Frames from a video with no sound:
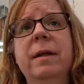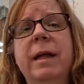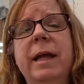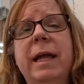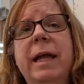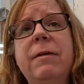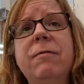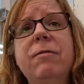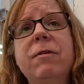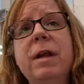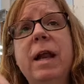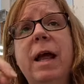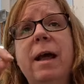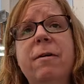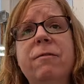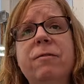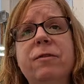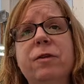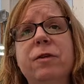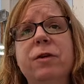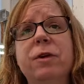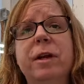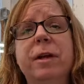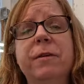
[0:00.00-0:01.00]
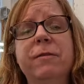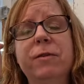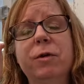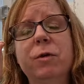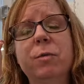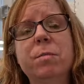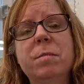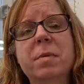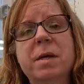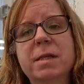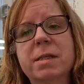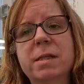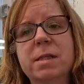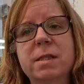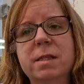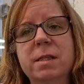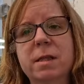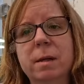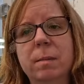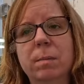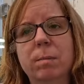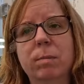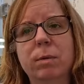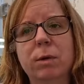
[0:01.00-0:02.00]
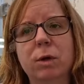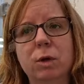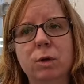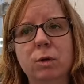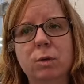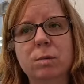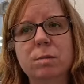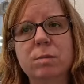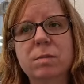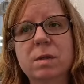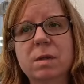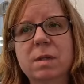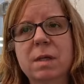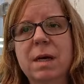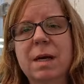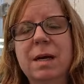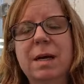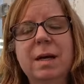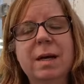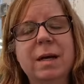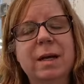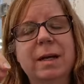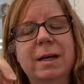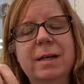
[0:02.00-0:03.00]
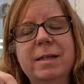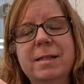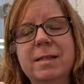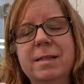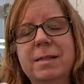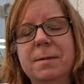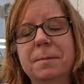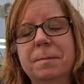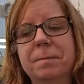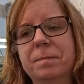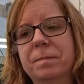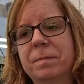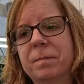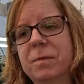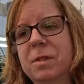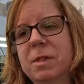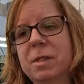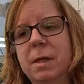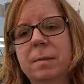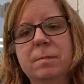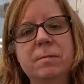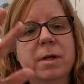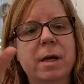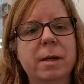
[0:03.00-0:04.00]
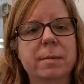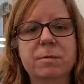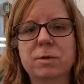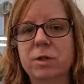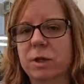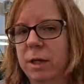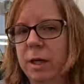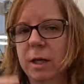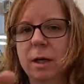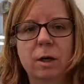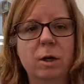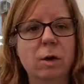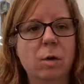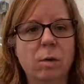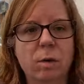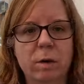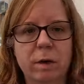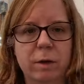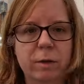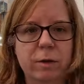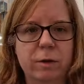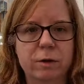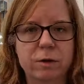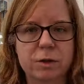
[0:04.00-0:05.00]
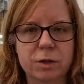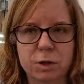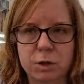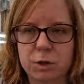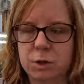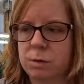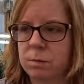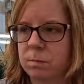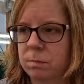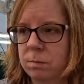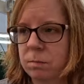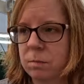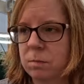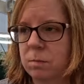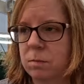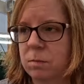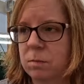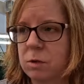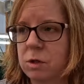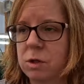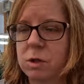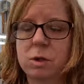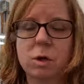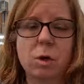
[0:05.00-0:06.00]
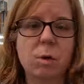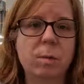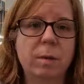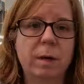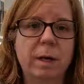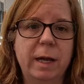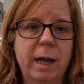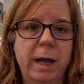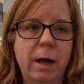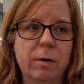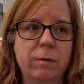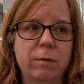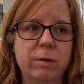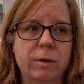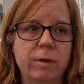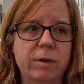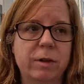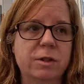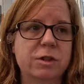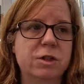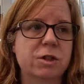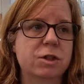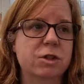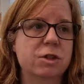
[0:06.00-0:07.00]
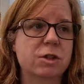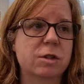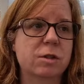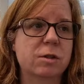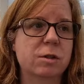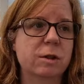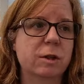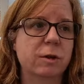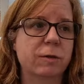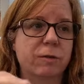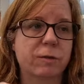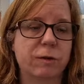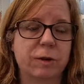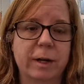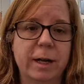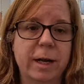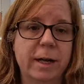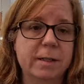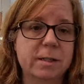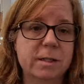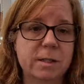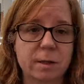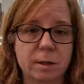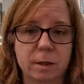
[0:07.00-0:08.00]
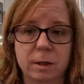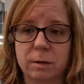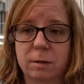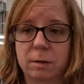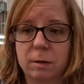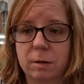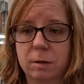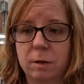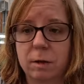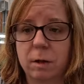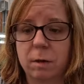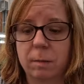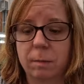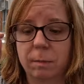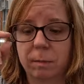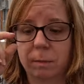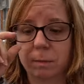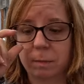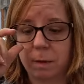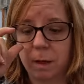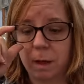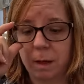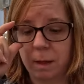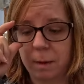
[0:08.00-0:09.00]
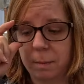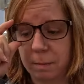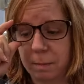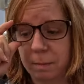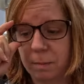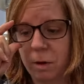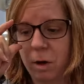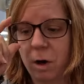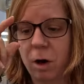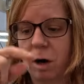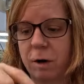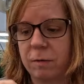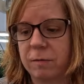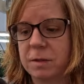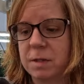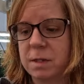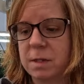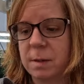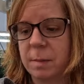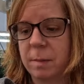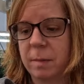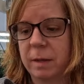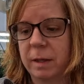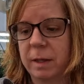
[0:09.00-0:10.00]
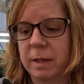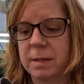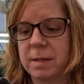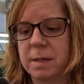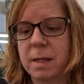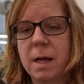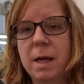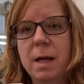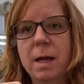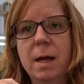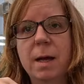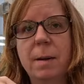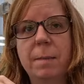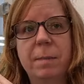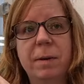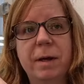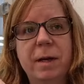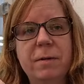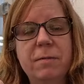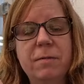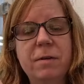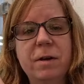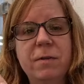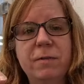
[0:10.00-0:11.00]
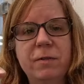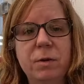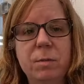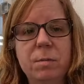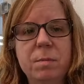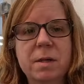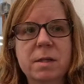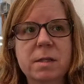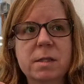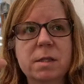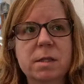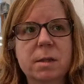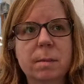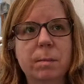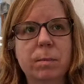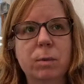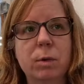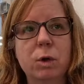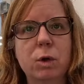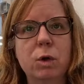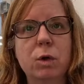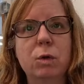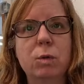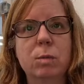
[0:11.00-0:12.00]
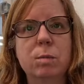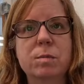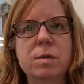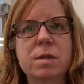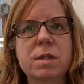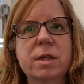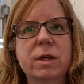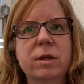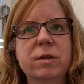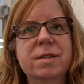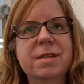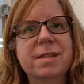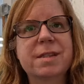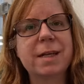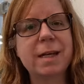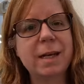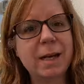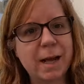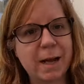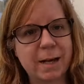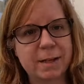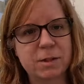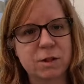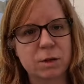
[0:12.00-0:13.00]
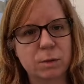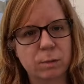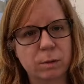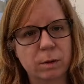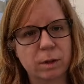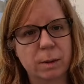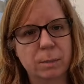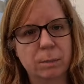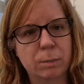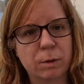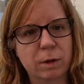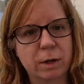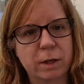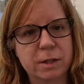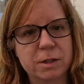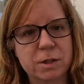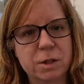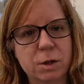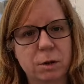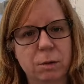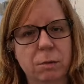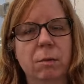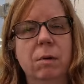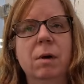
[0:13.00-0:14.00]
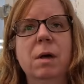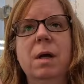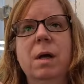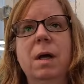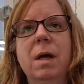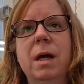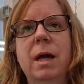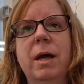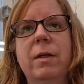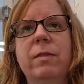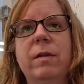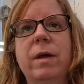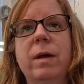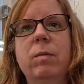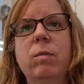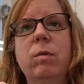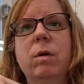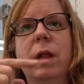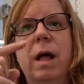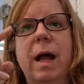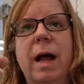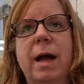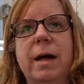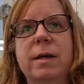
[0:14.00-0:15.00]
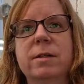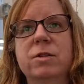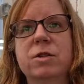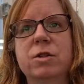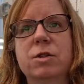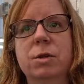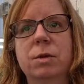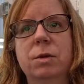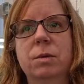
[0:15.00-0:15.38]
even after, if you miss the blooms, because sometimes you get going and there's so many out there that you forget to harvest some of these. But even if you miss the blooms, their seed heads are really pretty too. And they'll add